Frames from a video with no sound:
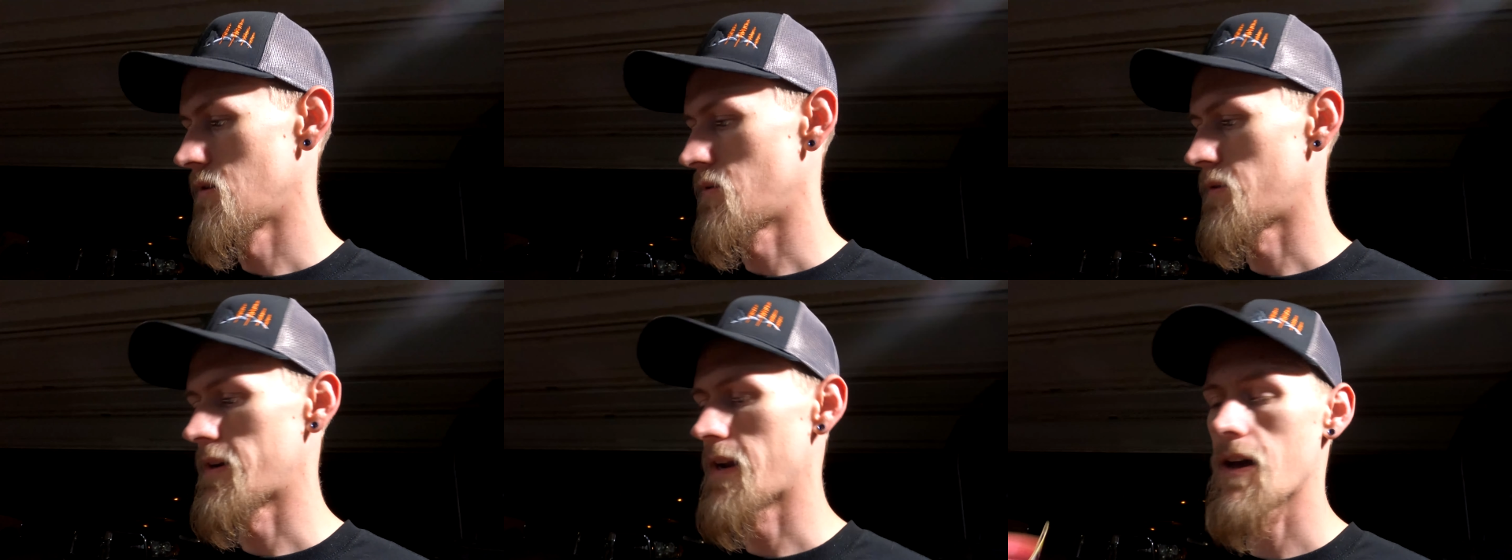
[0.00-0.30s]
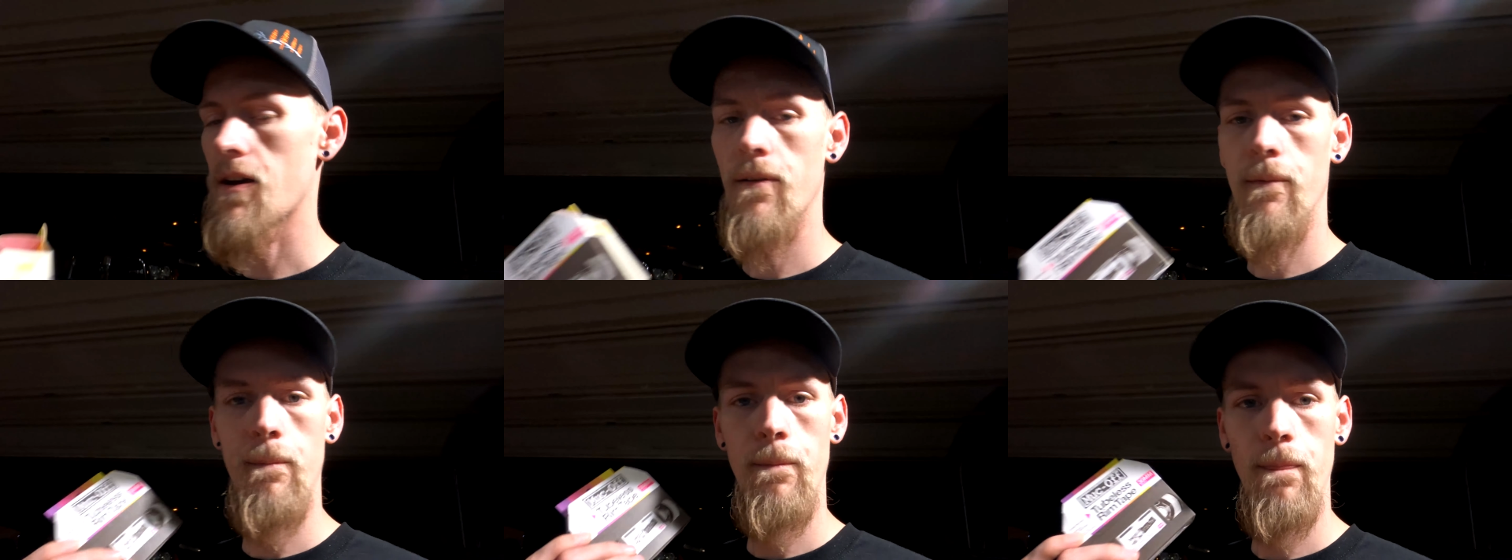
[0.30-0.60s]
went
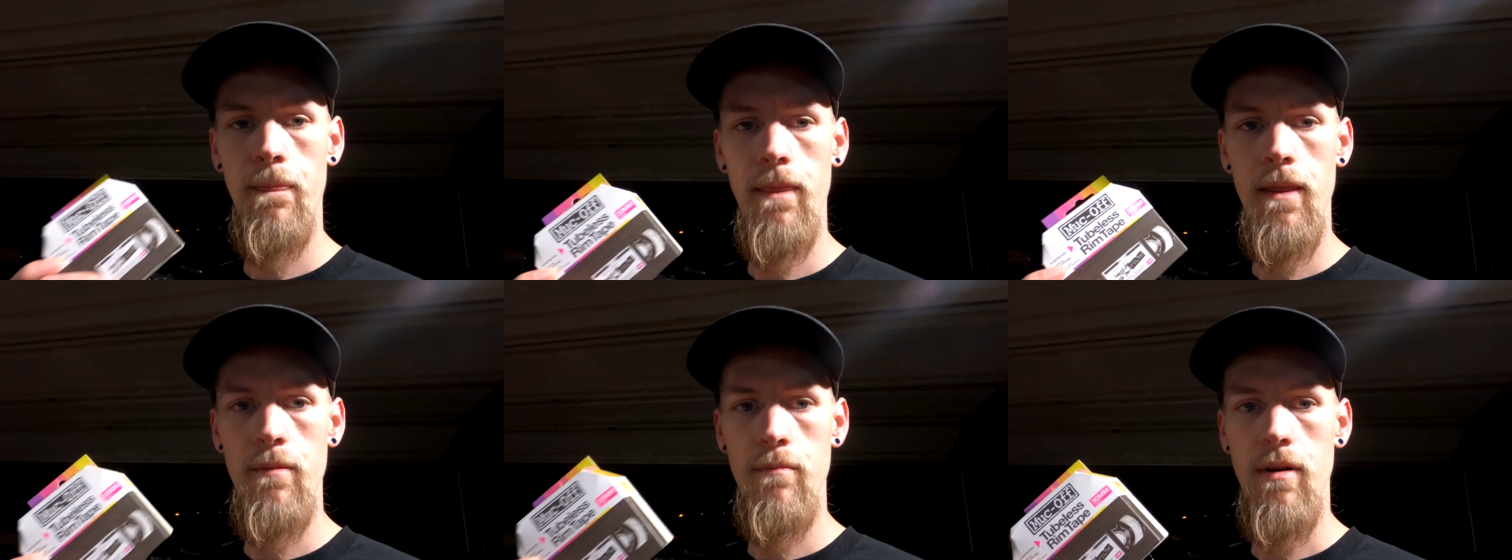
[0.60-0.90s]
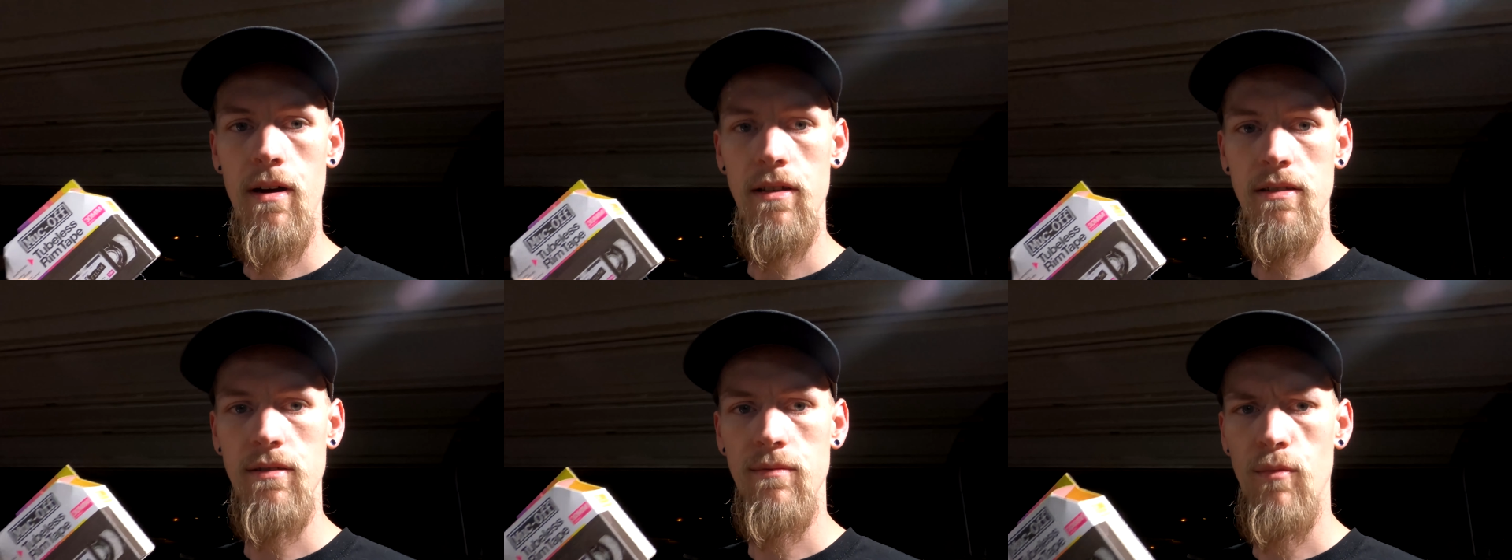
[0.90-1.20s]
out and
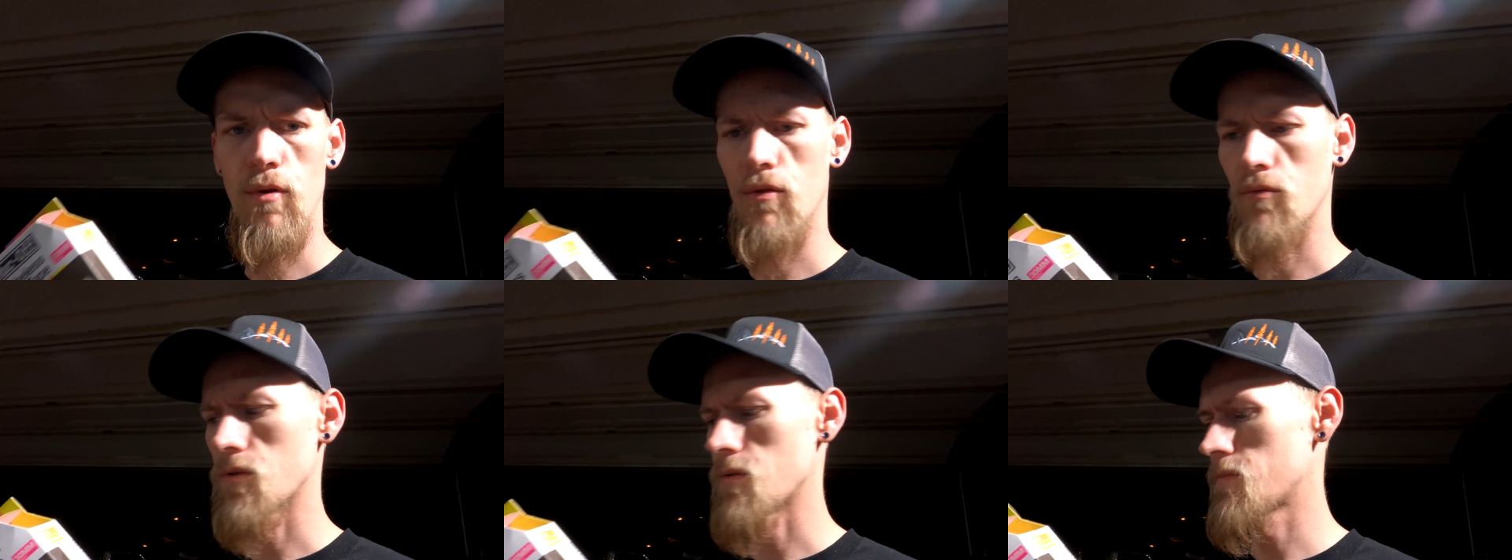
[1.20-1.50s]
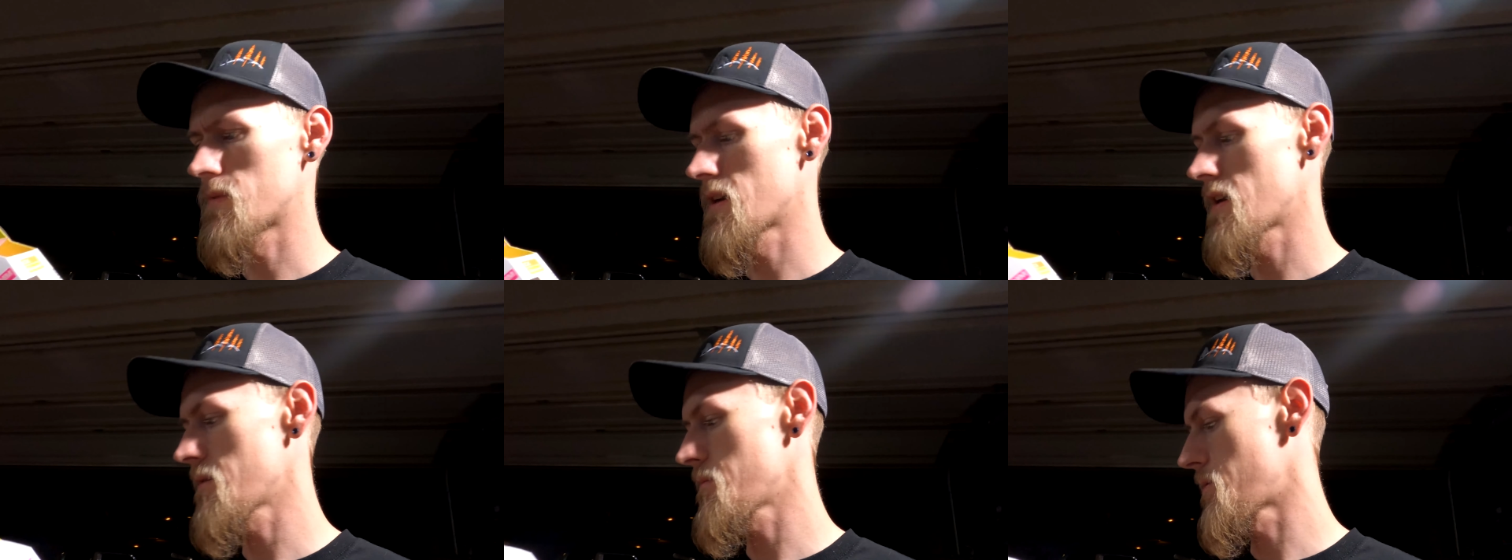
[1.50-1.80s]
bought some more
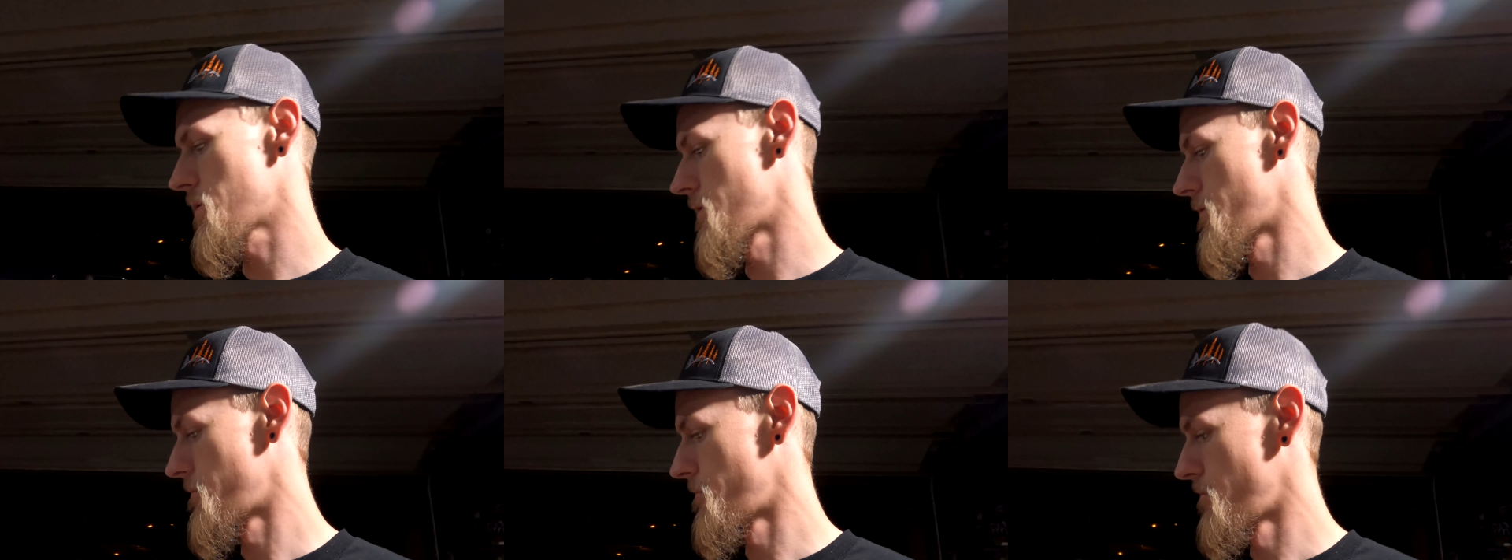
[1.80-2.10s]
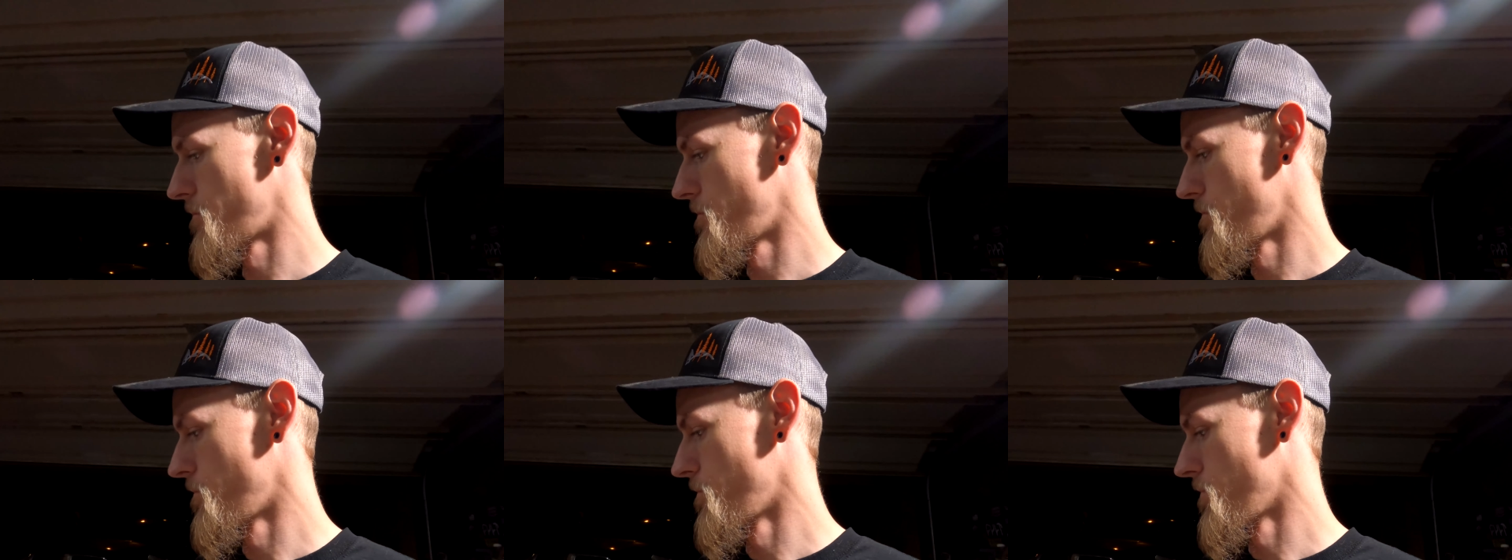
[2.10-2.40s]
rim tape.
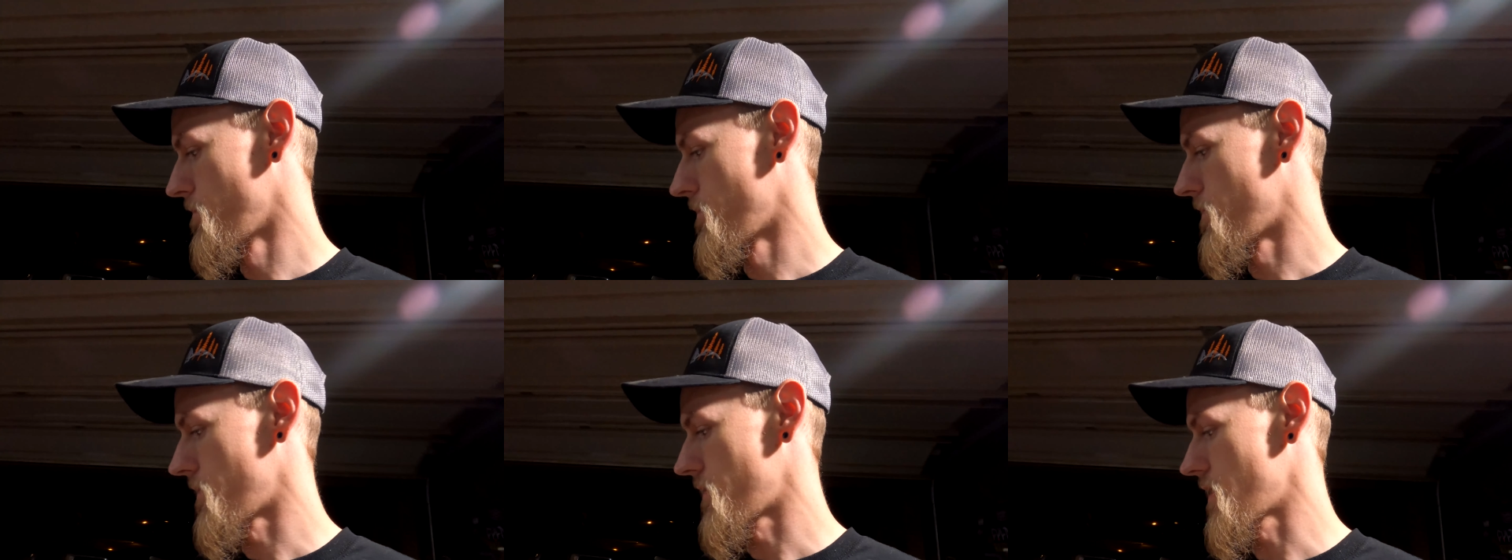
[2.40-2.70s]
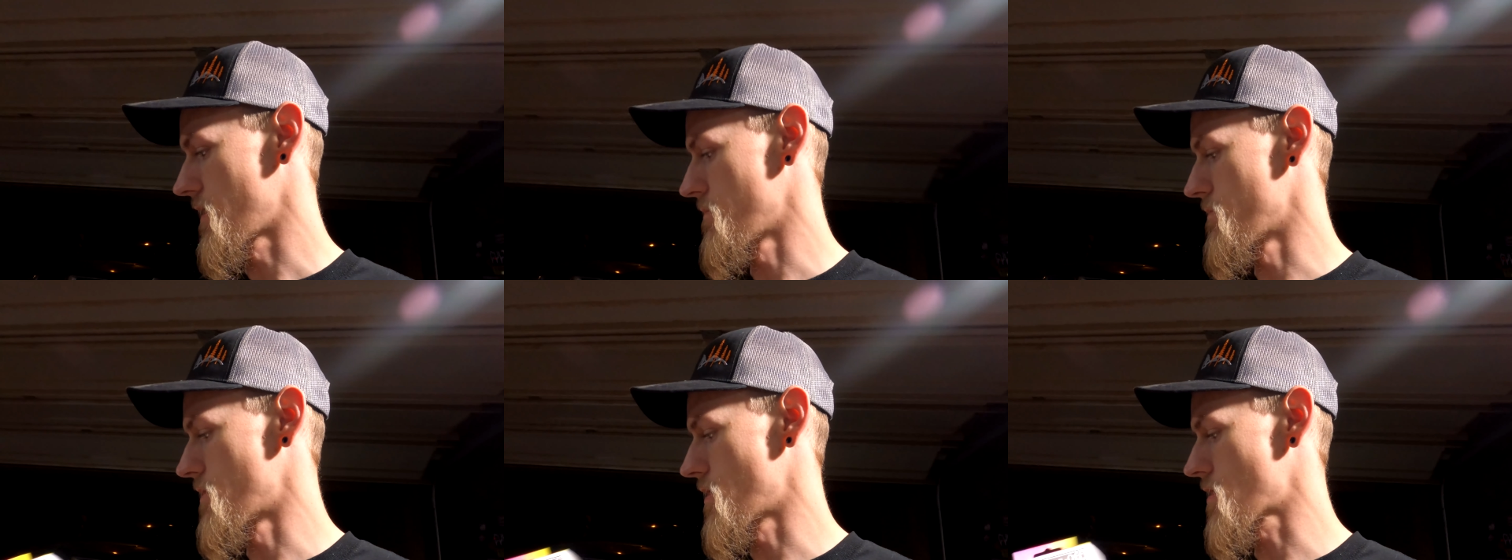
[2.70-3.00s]

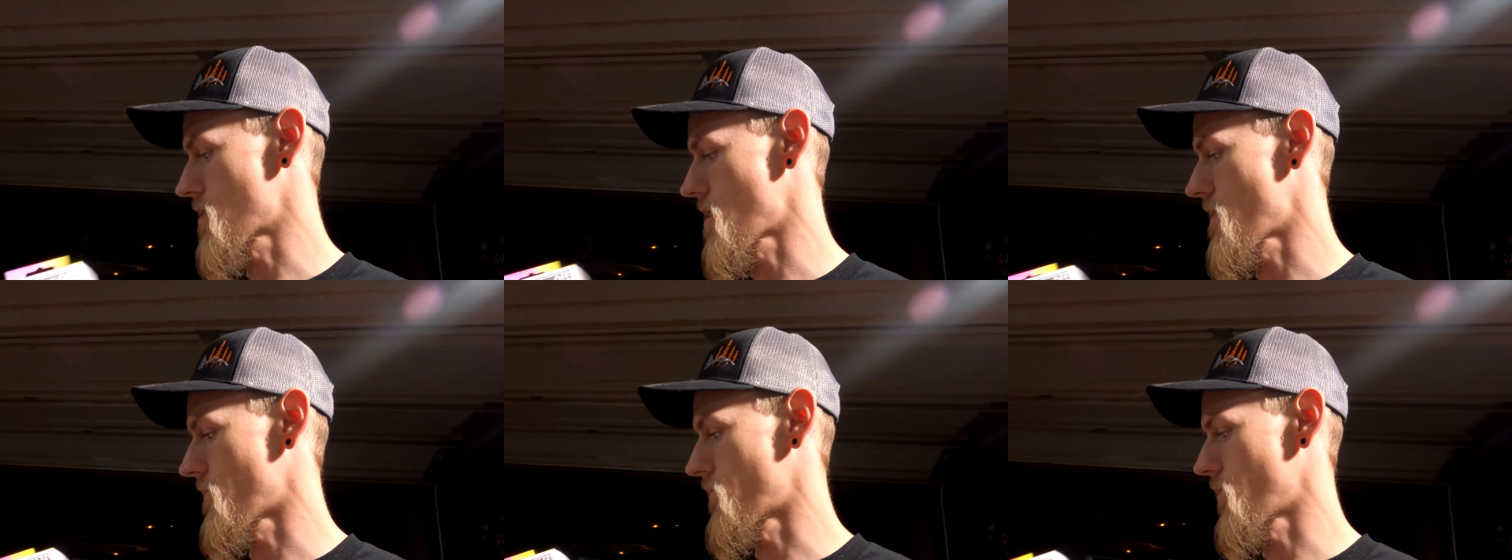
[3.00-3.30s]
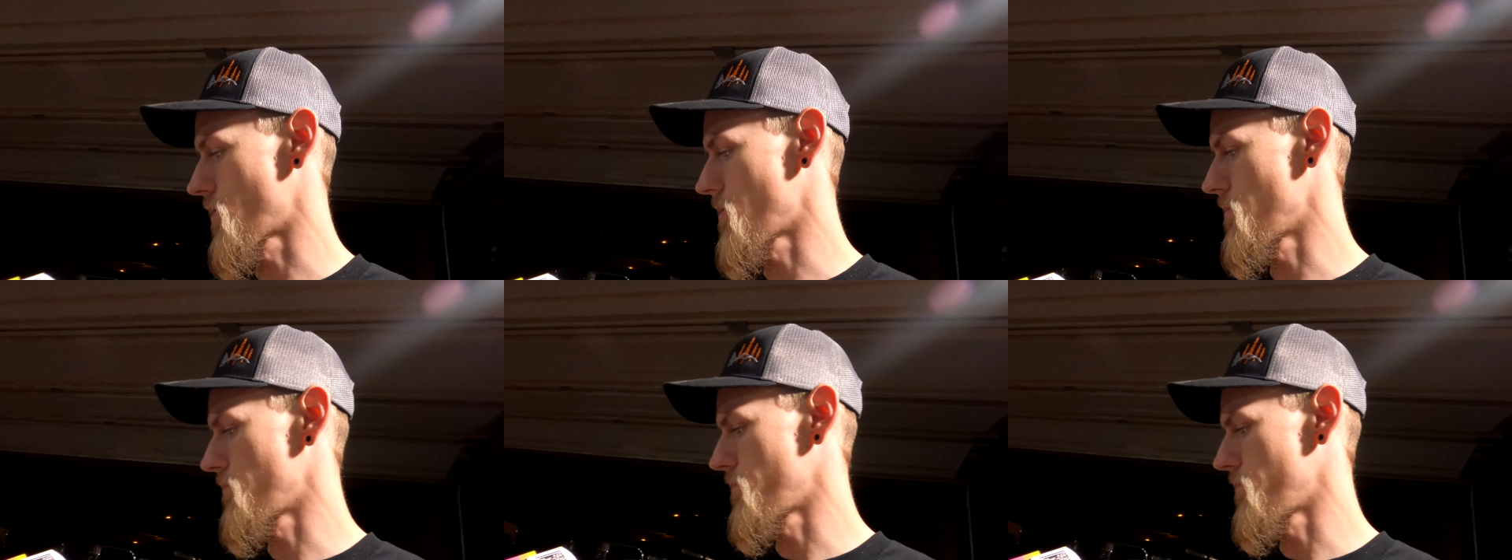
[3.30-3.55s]
You muck off